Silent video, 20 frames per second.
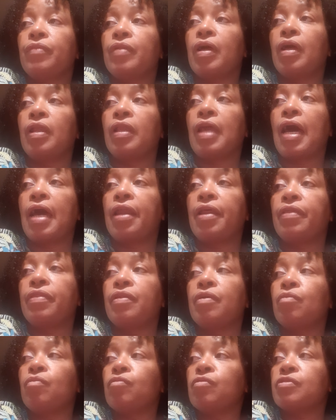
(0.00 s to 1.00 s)
a lot of
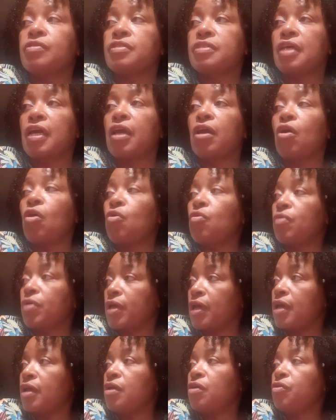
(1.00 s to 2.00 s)
them will say,
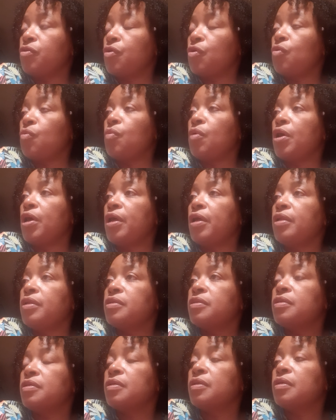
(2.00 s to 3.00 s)
okay, you know what?